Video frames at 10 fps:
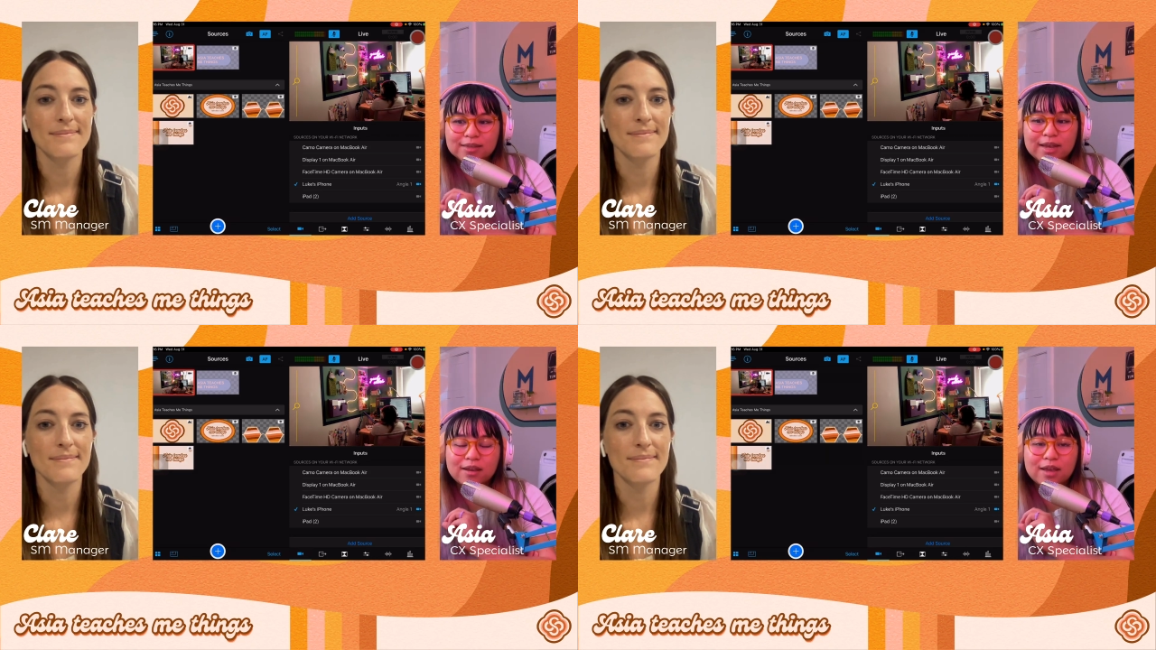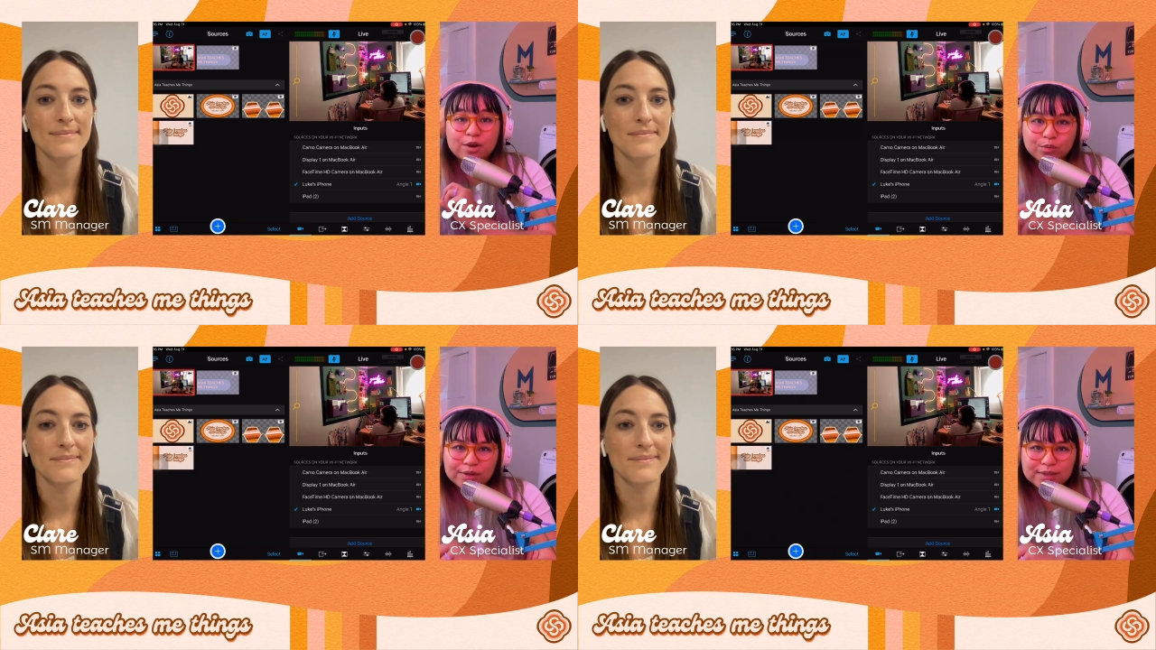Speaker 1: like
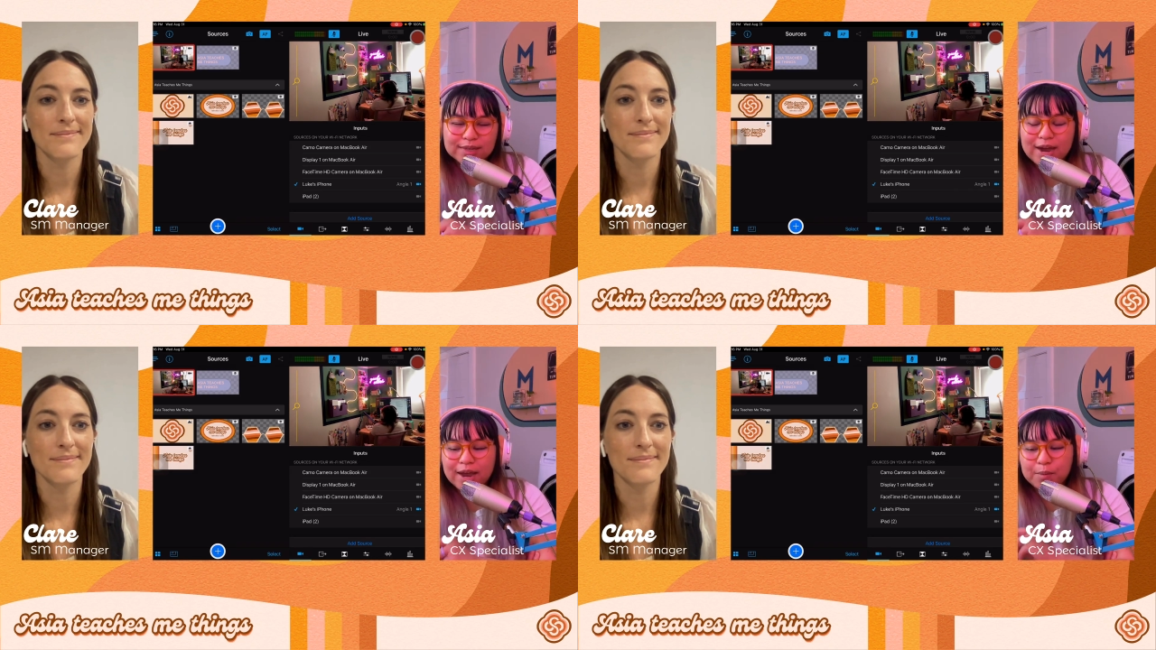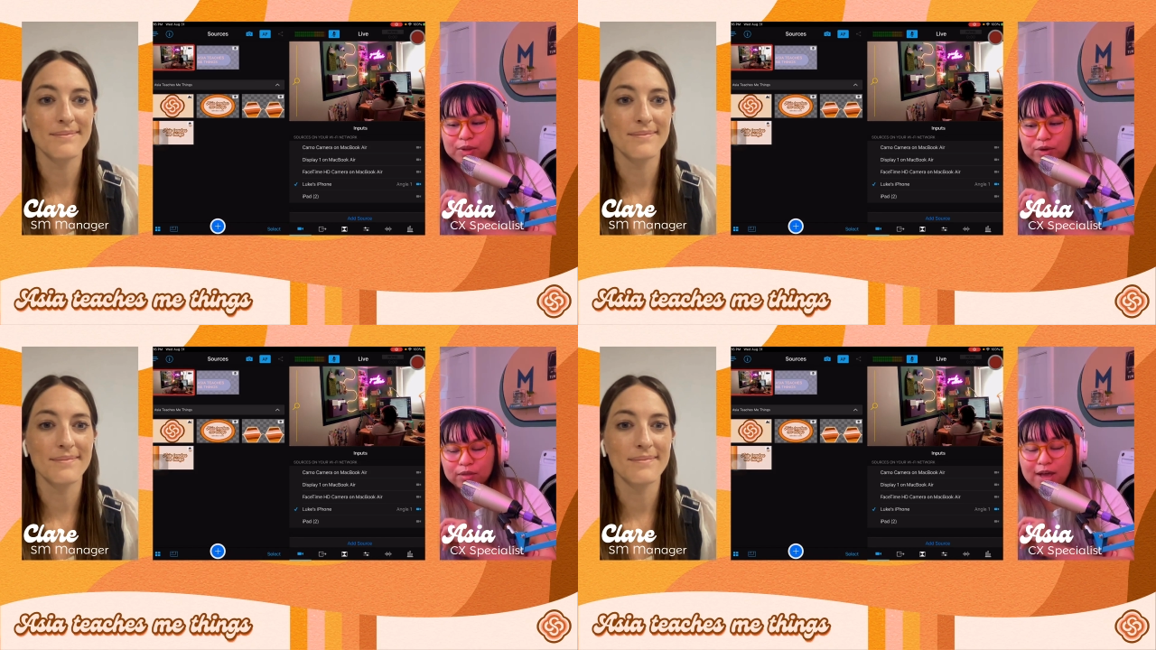in real time
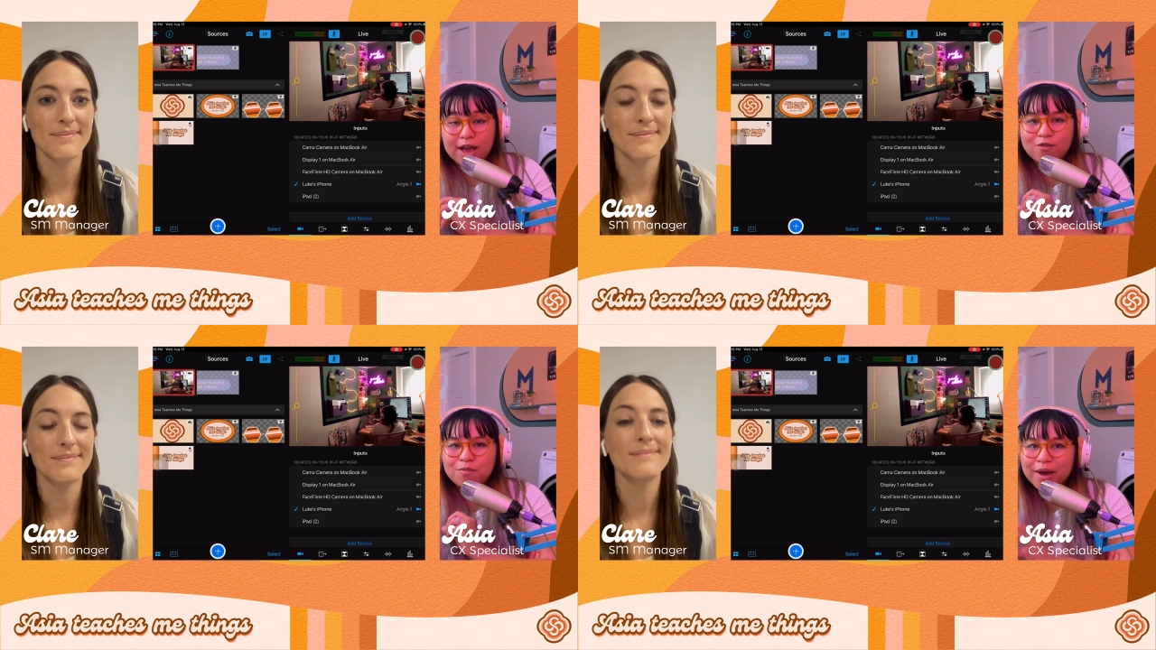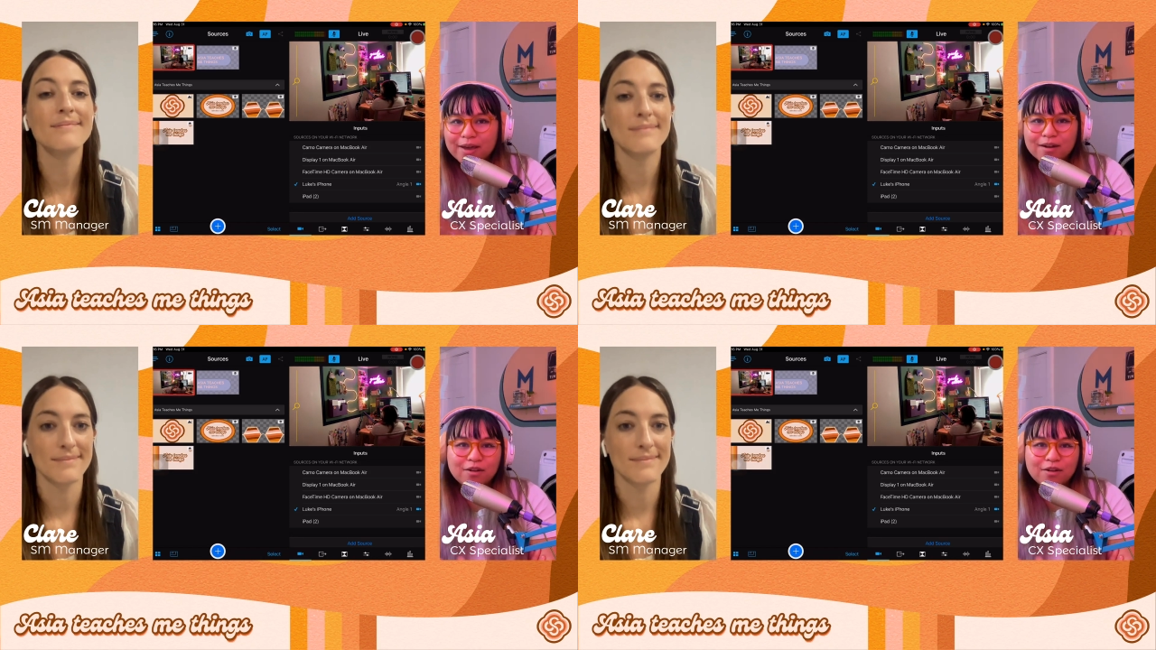when you're live but